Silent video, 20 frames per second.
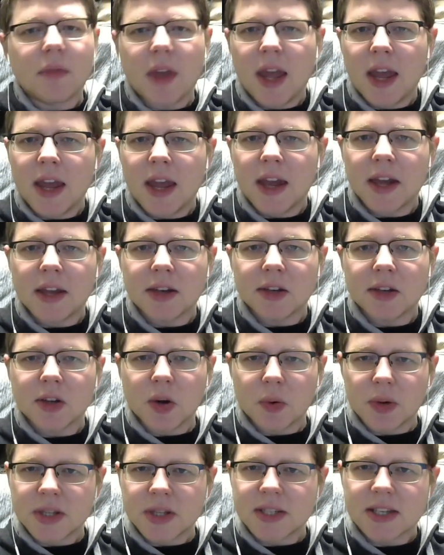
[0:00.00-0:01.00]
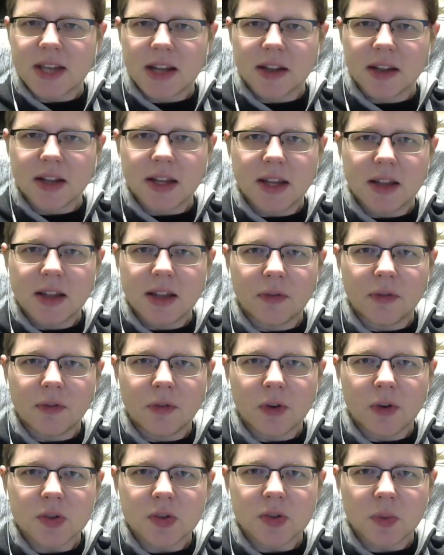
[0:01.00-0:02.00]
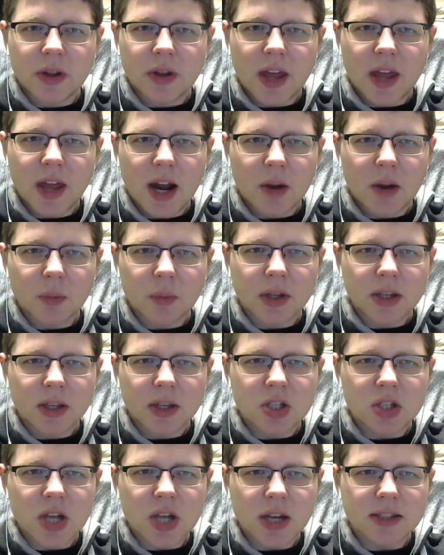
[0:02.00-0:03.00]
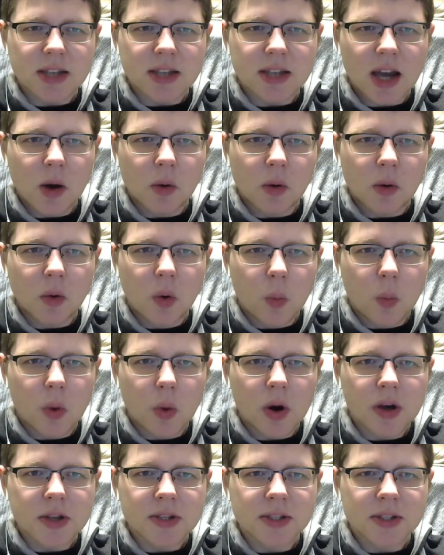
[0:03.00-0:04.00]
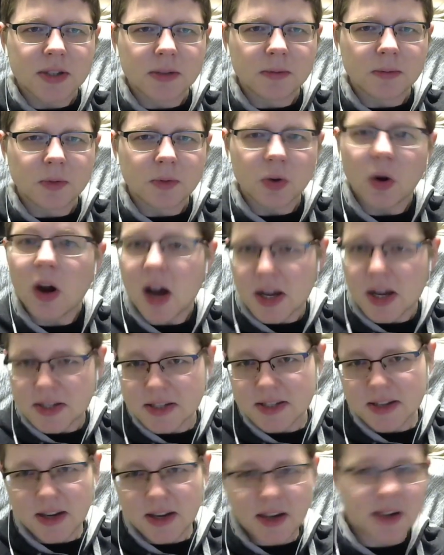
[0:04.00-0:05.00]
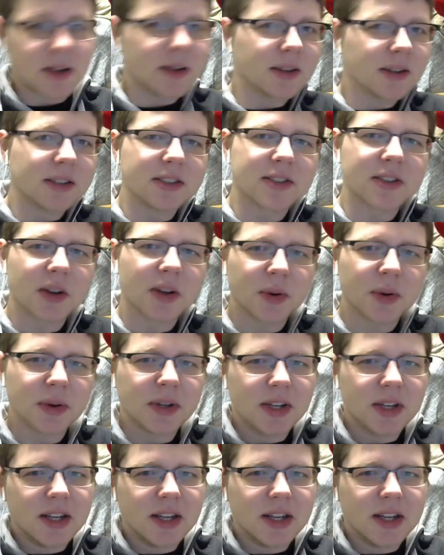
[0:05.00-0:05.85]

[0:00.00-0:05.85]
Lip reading: And coincidentally, the first one that I really checked out was Cross. So